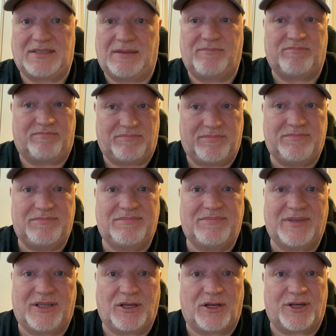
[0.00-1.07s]
and
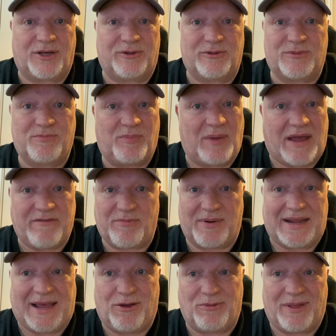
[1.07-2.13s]
girls.
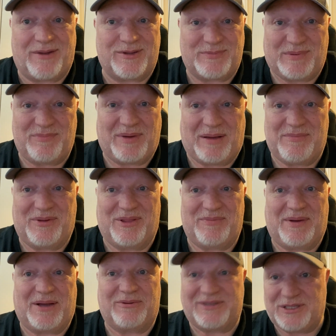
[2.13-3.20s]
Everybody out there has been patting me on the
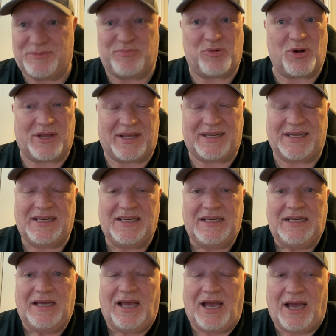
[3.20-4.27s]
back, which is brilliant.
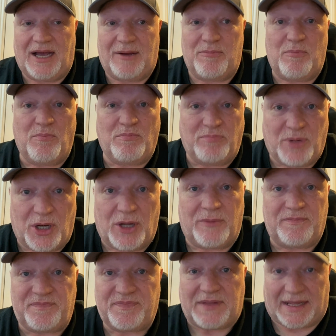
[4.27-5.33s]
But
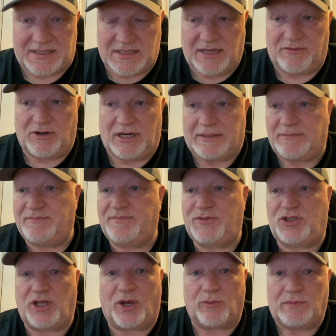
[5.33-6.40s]
that's it really.
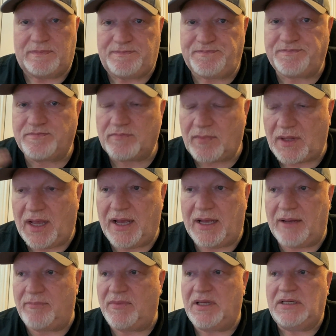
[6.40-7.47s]
So on